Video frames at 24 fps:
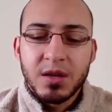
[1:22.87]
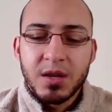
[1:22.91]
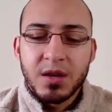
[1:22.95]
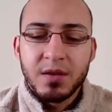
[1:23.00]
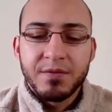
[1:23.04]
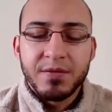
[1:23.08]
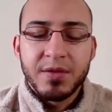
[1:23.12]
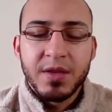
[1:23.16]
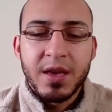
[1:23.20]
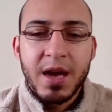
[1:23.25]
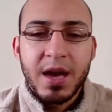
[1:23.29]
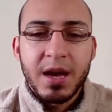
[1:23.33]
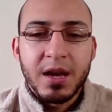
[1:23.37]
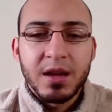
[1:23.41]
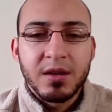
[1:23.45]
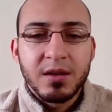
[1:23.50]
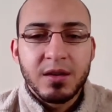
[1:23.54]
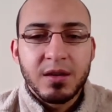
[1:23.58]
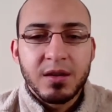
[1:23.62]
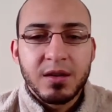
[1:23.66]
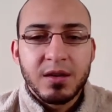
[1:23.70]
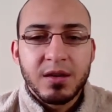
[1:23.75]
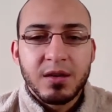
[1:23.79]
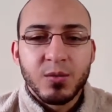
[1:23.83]
if that
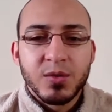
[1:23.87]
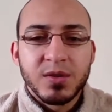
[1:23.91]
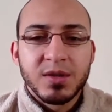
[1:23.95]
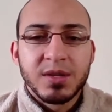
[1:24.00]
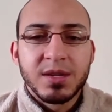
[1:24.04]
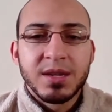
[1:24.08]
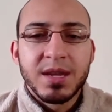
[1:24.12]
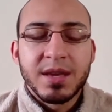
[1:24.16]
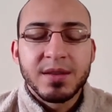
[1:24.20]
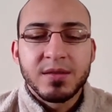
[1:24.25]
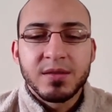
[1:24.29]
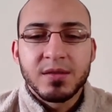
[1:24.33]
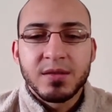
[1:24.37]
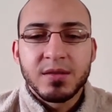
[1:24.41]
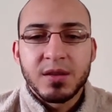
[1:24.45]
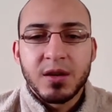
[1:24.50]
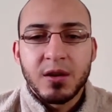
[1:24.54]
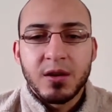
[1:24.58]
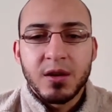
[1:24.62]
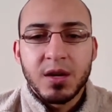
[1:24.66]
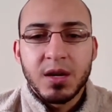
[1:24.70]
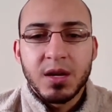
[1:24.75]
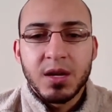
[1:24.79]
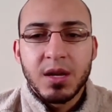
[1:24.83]
was
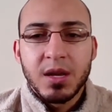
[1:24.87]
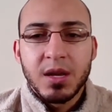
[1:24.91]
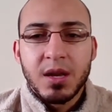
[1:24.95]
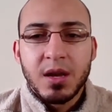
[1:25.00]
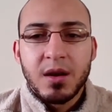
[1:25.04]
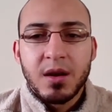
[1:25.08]
necessary.